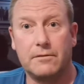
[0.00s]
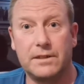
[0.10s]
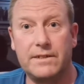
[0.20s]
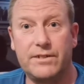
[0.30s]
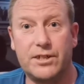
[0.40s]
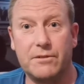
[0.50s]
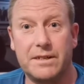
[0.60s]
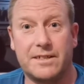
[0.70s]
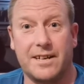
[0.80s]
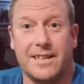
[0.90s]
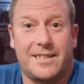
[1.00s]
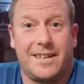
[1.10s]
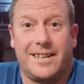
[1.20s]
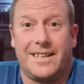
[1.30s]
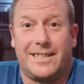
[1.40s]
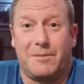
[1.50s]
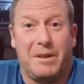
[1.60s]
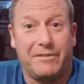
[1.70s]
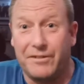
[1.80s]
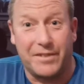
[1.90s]
leave you to it. It's a
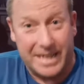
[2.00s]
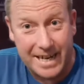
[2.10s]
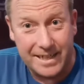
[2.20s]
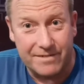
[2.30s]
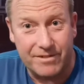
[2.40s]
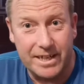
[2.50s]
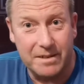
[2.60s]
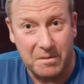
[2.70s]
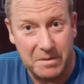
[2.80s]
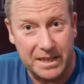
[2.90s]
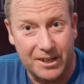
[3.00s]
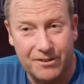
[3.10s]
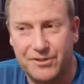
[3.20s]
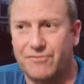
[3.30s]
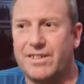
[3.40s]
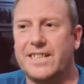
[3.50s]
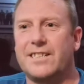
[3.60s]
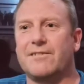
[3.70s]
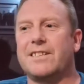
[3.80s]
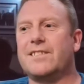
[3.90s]
bit of a funny ending, really. I'm a bit lost,
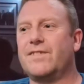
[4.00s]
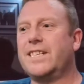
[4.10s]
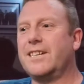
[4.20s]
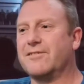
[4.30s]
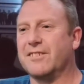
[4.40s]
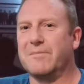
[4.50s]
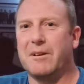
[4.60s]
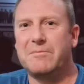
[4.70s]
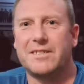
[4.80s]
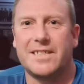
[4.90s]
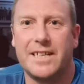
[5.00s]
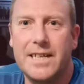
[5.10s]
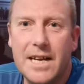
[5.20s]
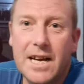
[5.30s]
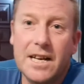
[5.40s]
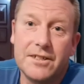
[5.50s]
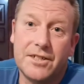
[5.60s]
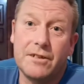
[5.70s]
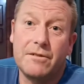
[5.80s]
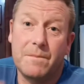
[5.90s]
really, doing these videos at the moment today.
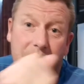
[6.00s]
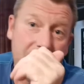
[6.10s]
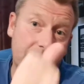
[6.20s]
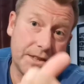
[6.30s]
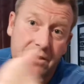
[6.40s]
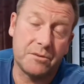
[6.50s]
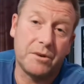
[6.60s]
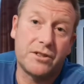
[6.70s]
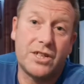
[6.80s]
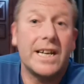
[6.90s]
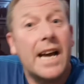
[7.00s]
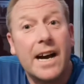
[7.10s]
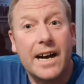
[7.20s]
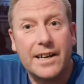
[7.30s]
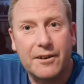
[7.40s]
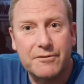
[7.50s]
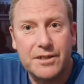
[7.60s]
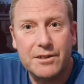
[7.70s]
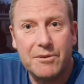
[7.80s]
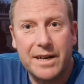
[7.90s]
So thanks for watching, and I'll
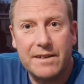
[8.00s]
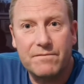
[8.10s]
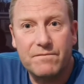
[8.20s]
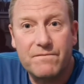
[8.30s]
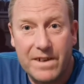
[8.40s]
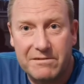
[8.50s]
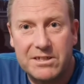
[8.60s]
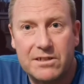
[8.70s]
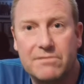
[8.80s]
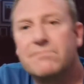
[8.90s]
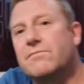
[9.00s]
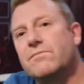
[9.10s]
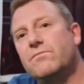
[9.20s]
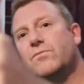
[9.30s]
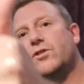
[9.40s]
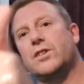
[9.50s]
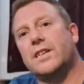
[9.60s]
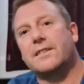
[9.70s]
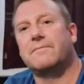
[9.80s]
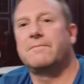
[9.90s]
see you again very soon.
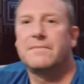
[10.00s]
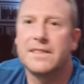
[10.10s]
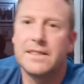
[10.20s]
Cheers.